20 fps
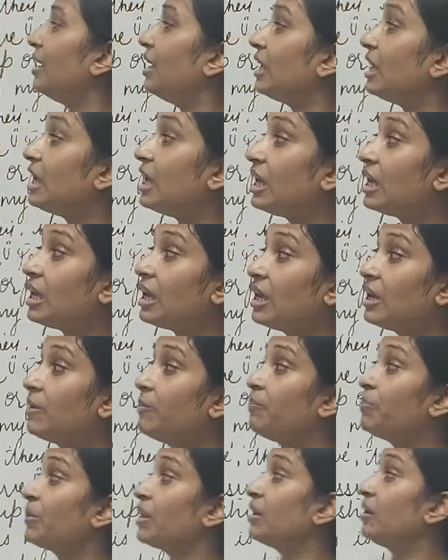
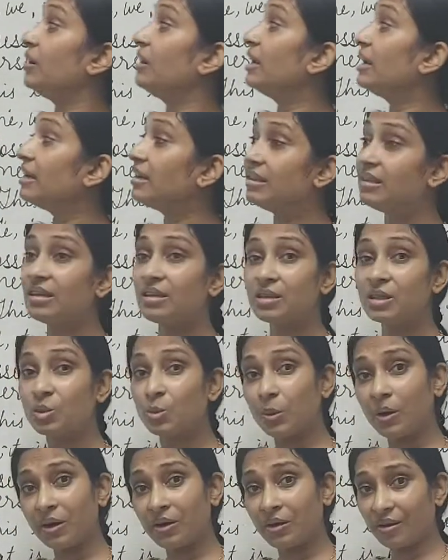He did this
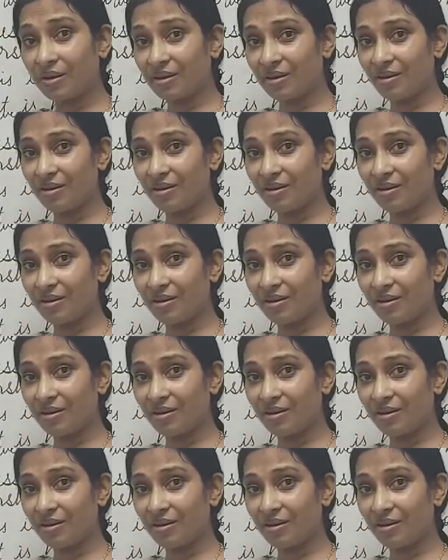work.